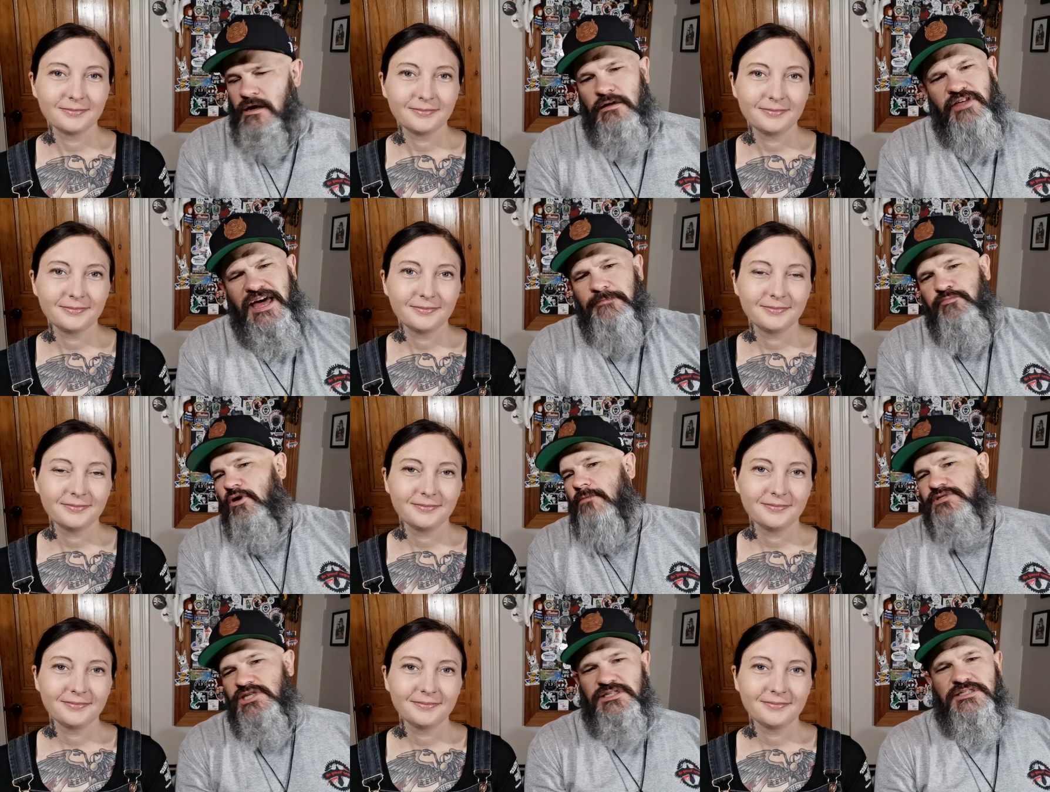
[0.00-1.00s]
Speaker 1: that
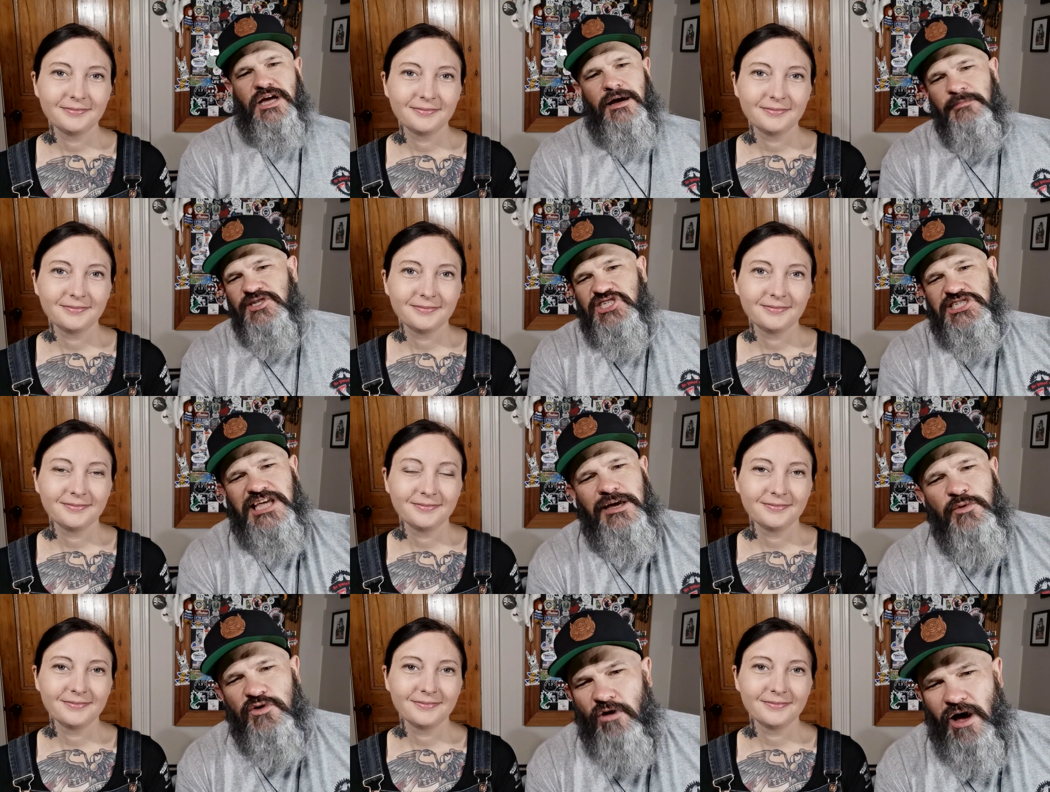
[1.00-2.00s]
prompted uh, Missus
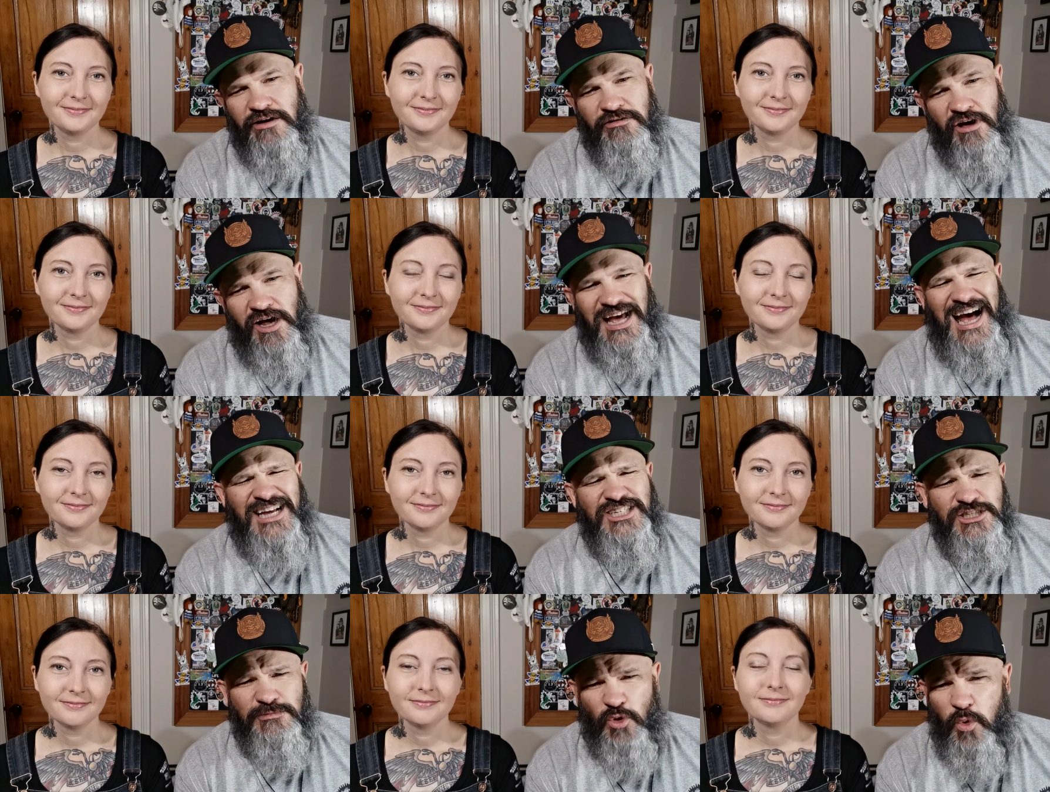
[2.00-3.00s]
Kiwi Rider and I to
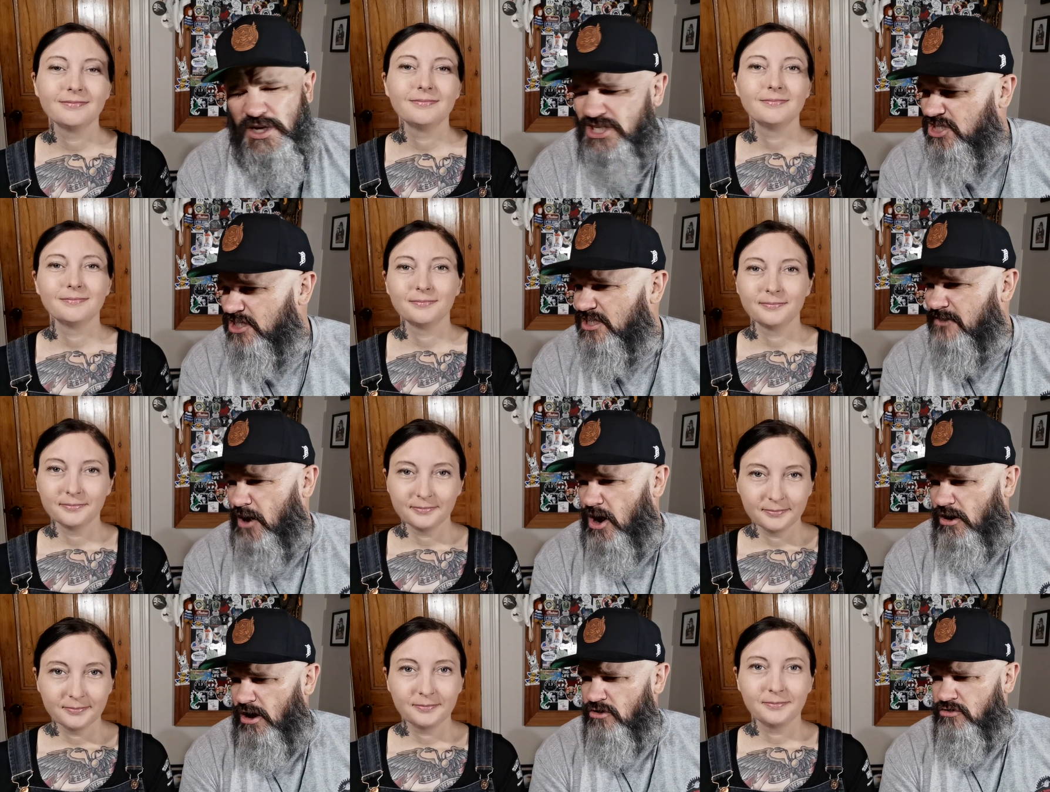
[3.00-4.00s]
ask some questions of
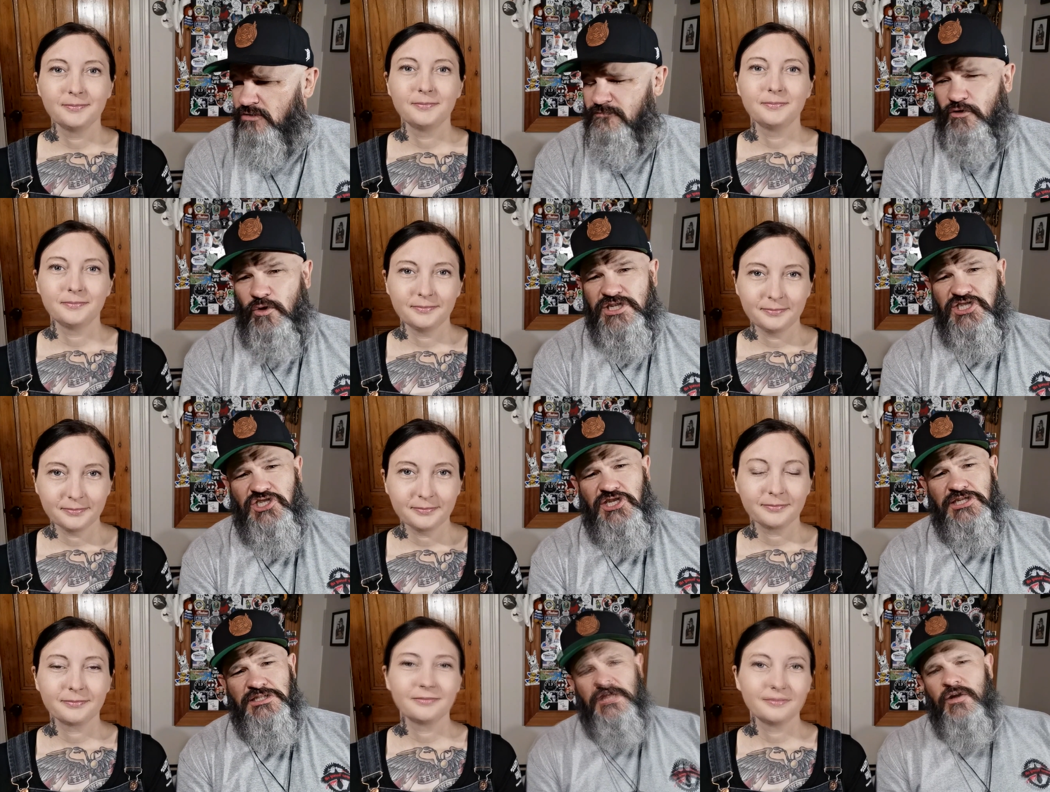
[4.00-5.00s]
our own. For
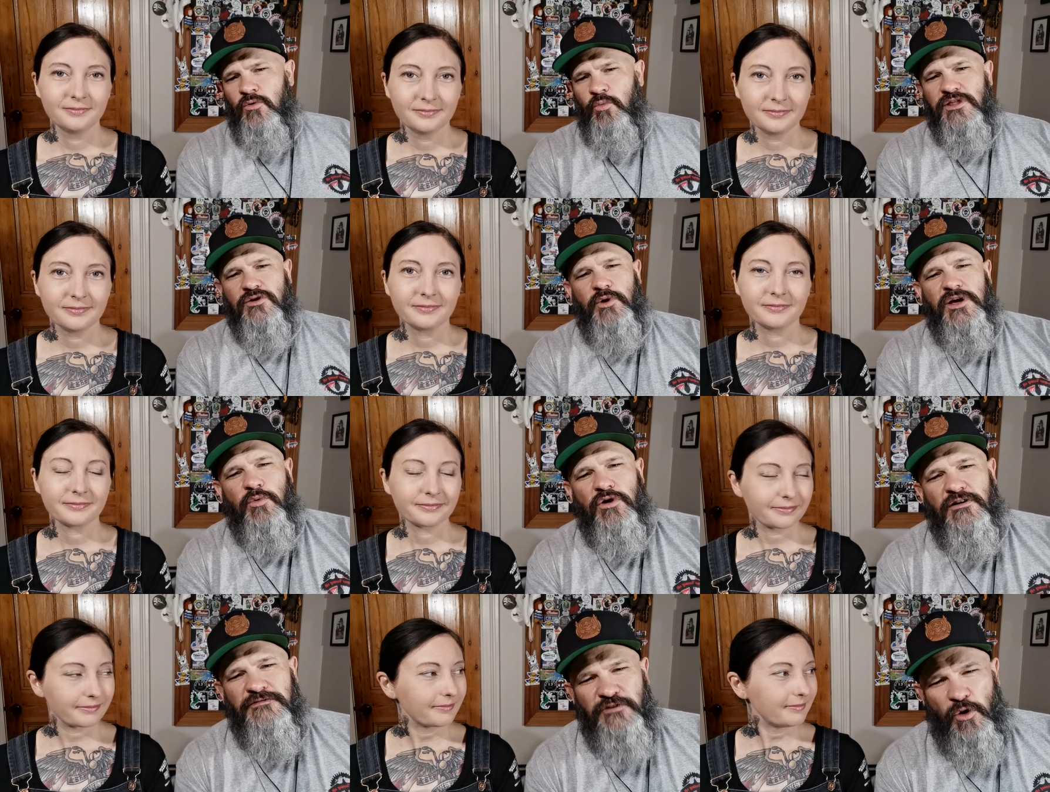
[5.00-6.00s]
instance, whether we were
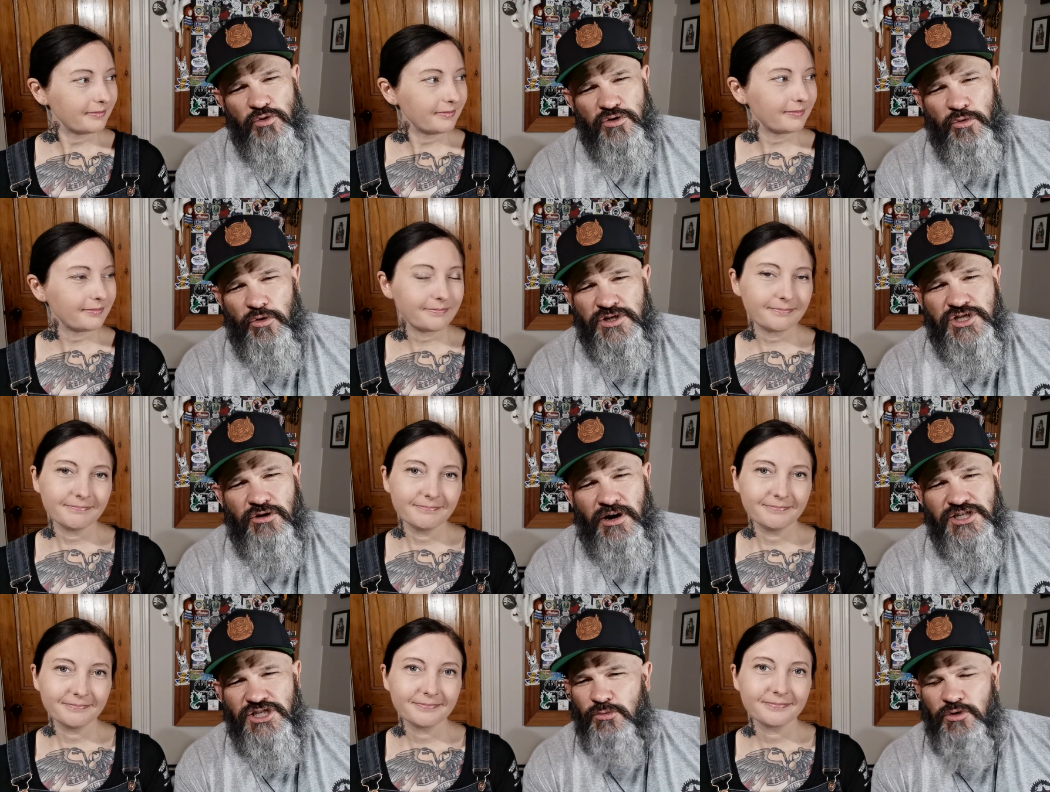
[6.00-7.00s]
a folder or a
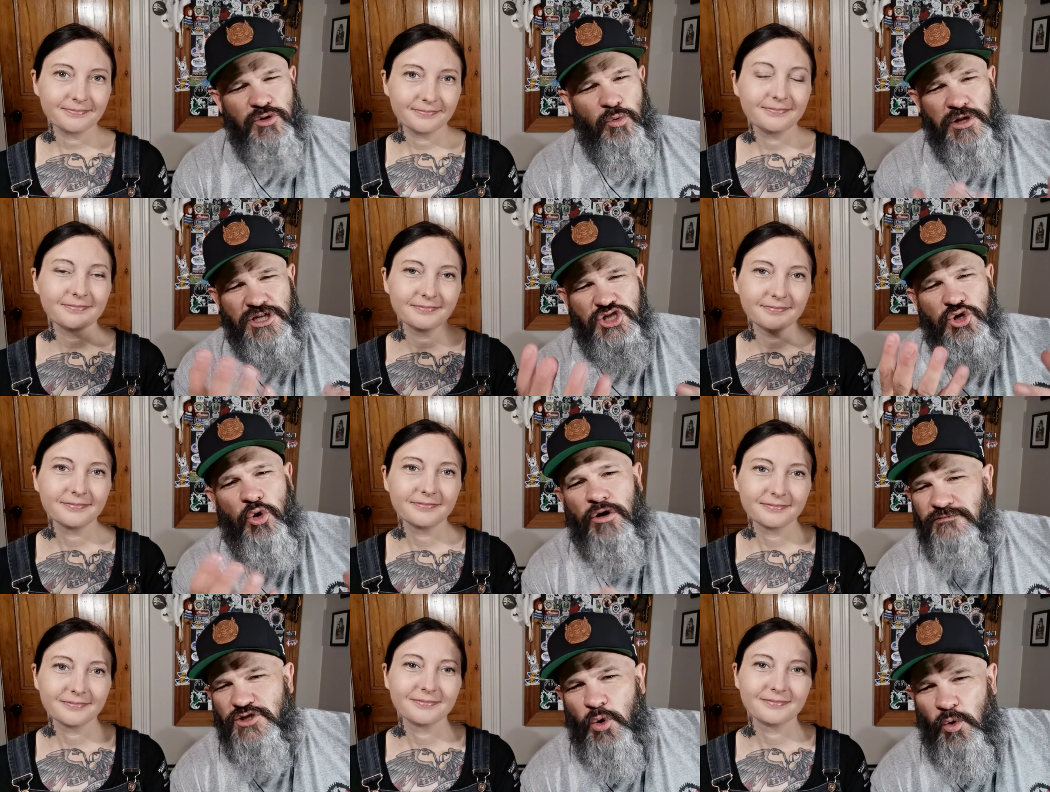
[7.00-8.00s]
scruncher. With all this talk
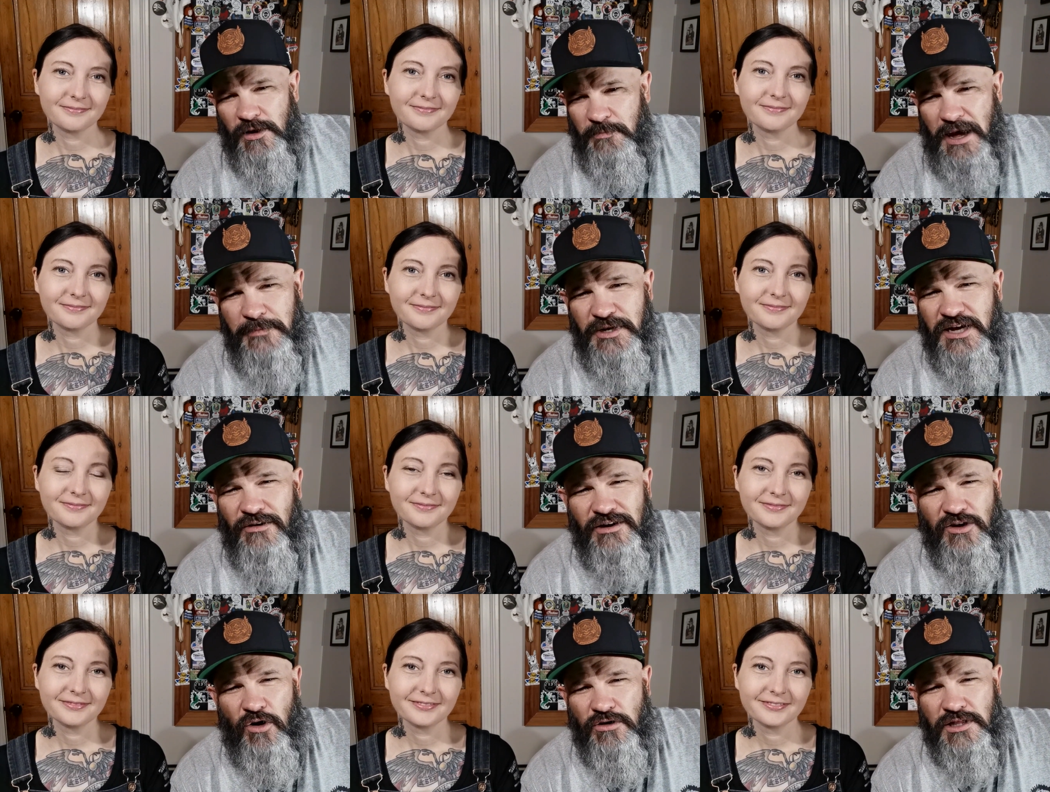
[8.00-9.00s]
of toilet paper
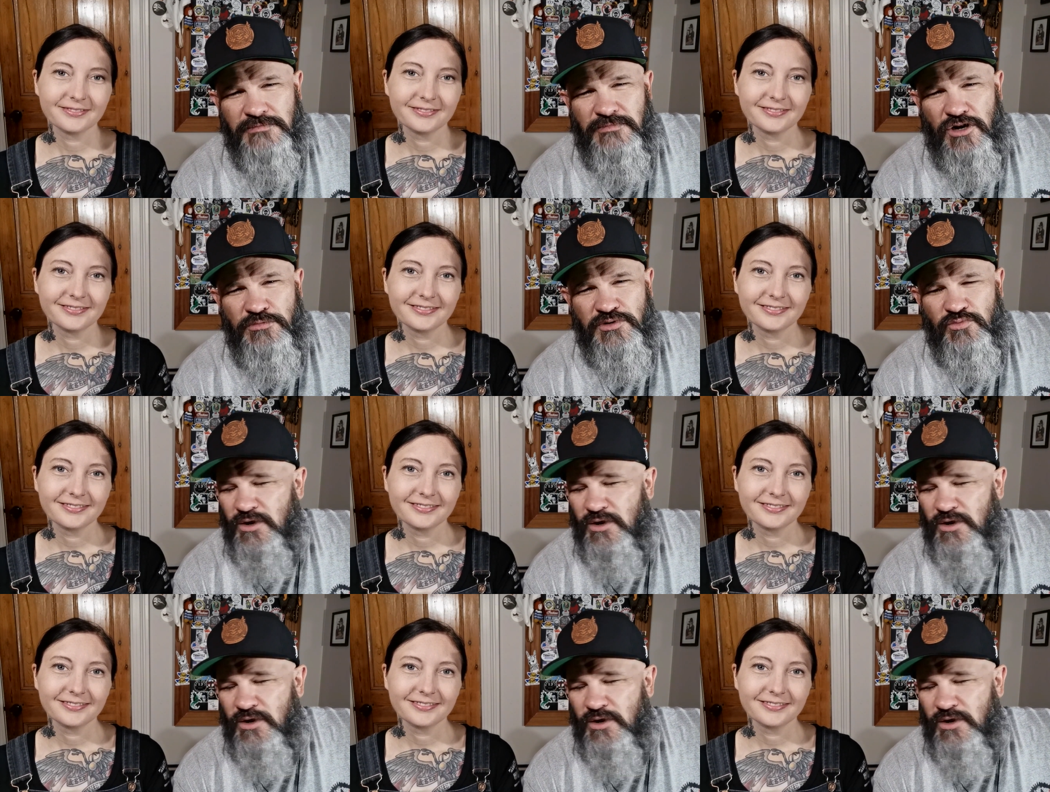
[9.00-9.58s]
going on at the moment, we